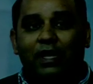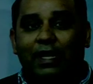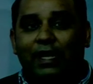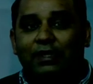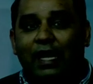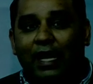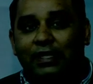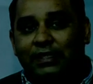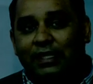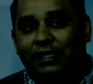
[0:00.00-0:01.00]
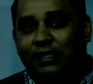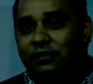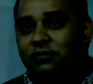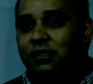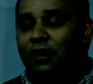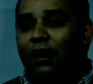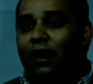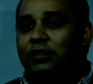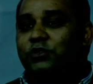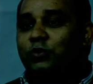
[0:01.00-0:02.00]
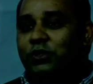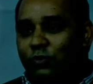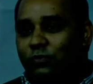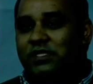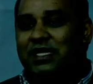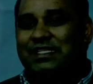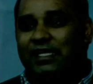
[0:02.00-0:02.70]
Again, the idea is, to use